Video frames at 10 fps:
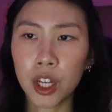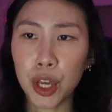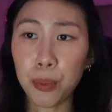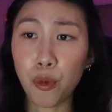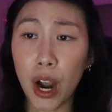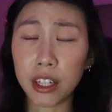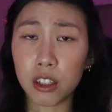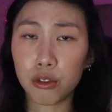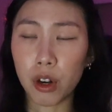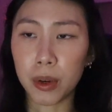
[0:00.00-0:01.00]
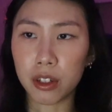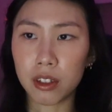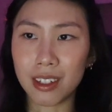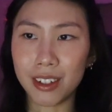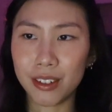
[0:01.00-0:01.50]
Kim rises from her
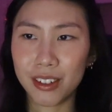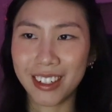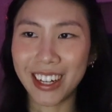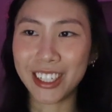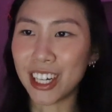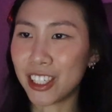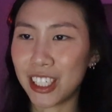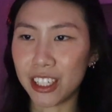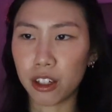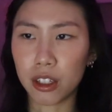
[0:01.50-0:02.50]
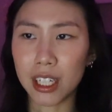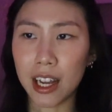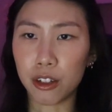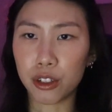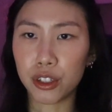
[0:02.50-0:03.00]
seat, adjusting her
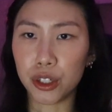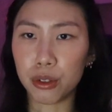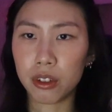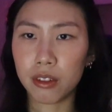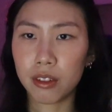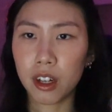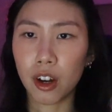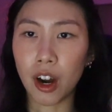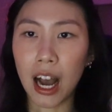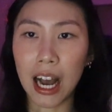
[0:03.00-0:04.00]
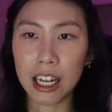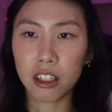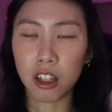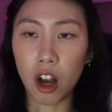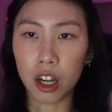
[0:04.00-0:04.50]
tailored suit, her
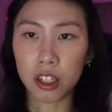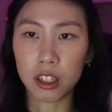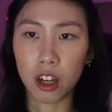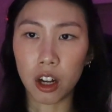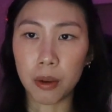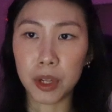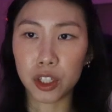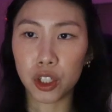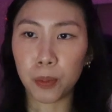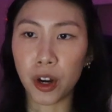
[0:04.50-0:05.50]
eyes locked on Mrs.